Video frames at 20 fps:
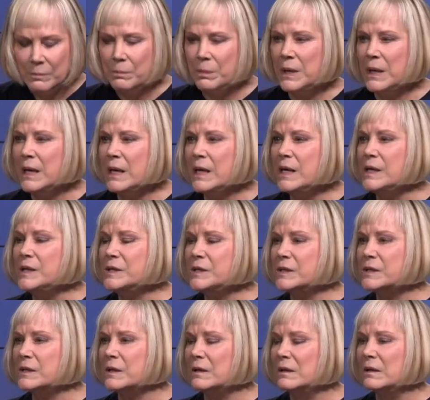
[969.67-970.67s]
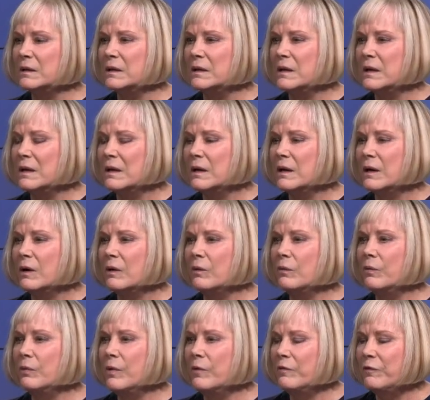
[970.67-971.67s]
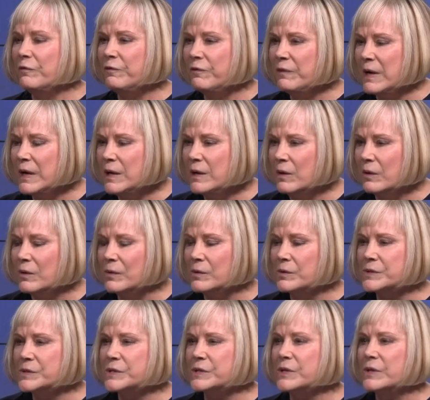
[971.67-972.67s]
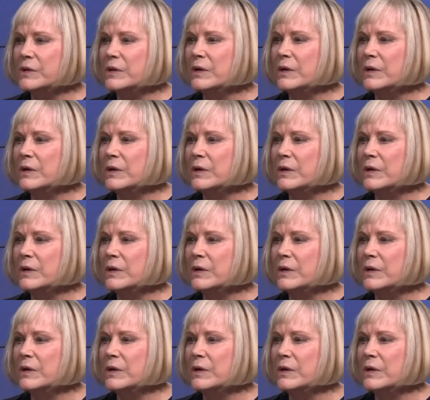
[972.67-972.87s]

Peace reveals